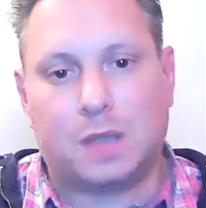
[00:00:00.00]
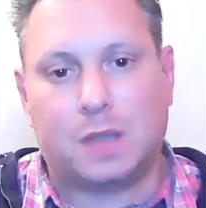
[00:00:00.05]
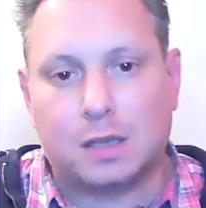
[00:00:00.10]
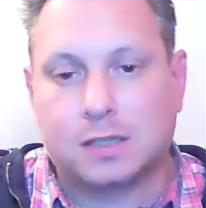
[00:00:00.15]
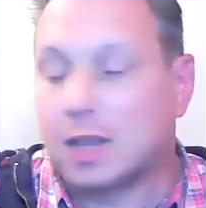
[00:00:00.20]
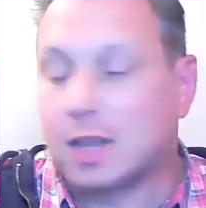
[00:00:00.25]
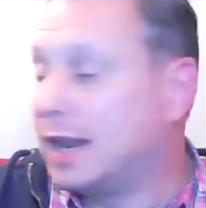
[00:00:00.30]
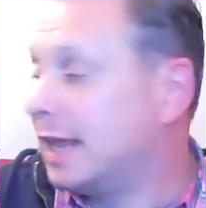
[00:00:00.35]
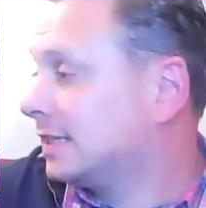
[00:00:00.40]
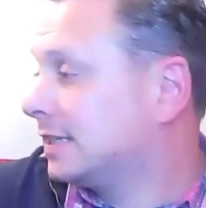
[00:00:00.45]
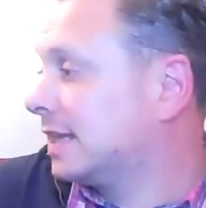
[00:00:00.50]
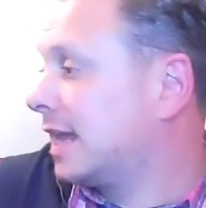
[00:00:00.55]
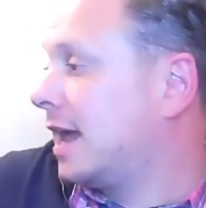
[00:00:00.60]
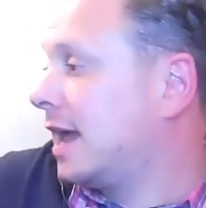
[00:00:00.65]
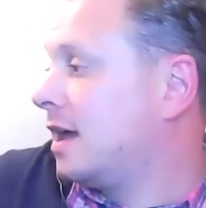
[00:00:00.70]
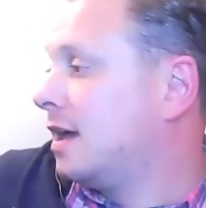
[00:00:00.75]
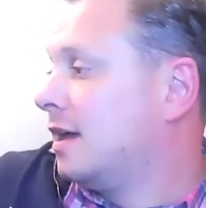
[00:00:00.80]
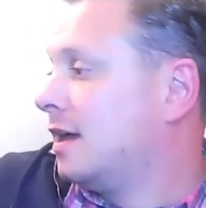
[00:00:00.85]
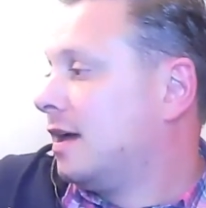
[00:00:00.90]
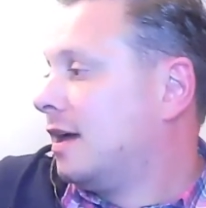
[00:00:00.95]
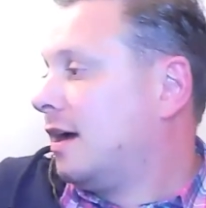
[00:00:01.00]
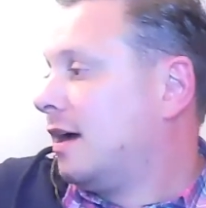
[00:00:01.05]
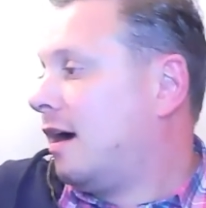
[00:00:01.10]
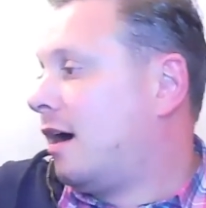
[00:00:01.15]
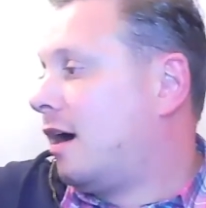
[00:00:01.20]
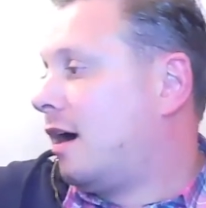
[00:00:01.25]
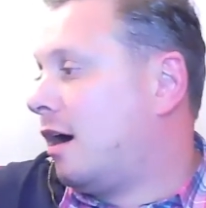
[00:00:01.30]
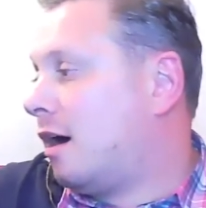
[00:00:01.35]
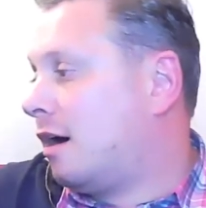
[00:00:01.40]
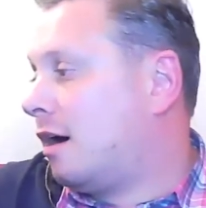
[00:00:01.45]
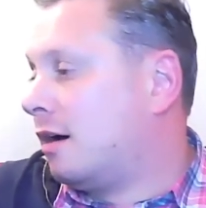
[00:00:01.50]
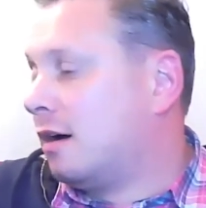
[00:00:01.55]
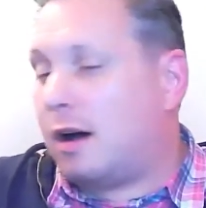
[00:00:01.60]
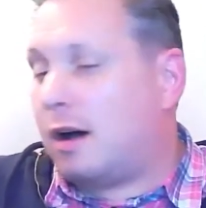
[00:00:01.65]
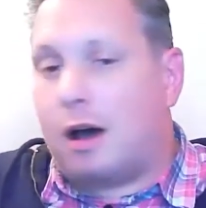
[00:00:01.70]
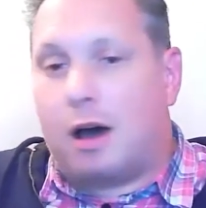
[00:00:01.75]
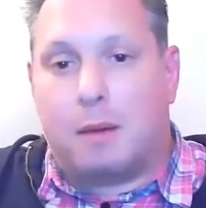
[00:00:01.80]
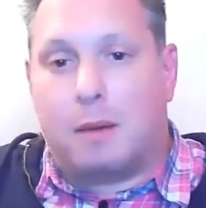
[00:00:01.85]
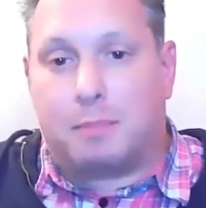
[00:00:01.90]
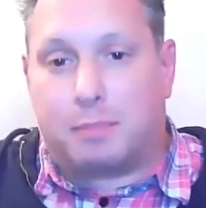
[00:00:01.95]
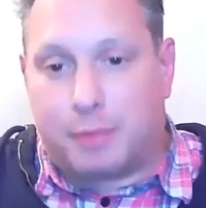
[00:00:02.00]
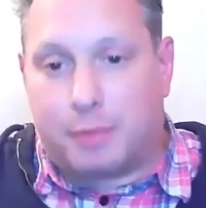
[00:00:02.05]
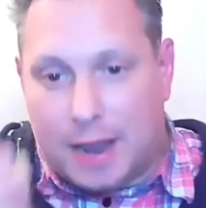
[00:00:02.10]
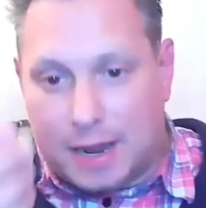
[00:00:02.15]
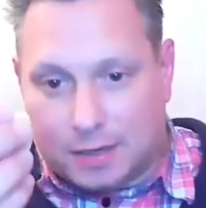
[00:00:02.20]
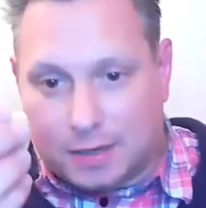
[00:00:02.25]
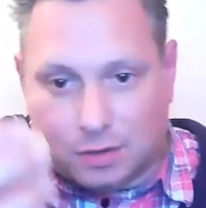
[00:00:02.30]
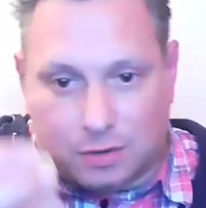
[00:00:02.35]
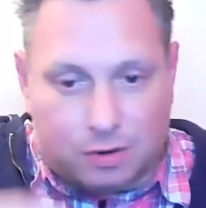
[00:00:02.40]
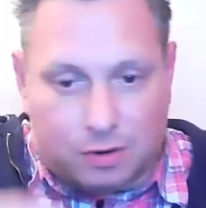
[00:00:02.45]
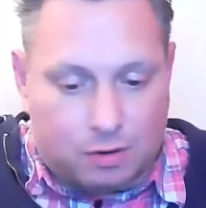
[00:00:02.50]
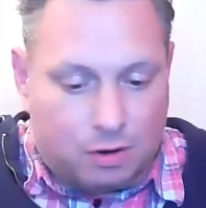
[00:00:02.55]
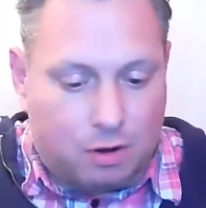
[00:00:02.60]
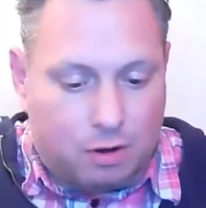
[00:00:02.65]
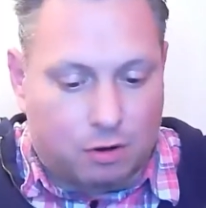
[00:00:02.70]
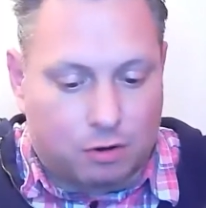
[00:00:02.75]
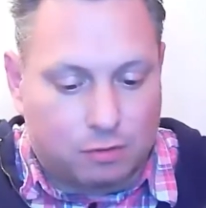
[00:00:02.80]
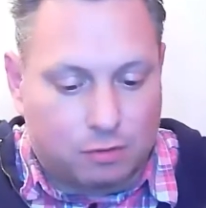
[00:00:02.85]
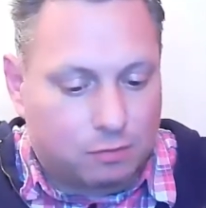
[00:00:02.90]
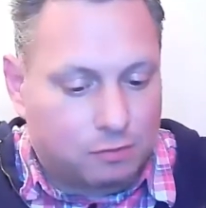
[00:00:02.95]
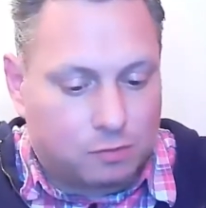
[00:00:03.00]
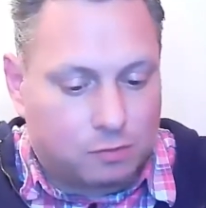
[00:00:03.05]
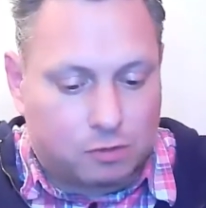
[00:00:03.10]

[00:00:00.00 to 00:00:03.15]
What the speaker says: So let's get our bread or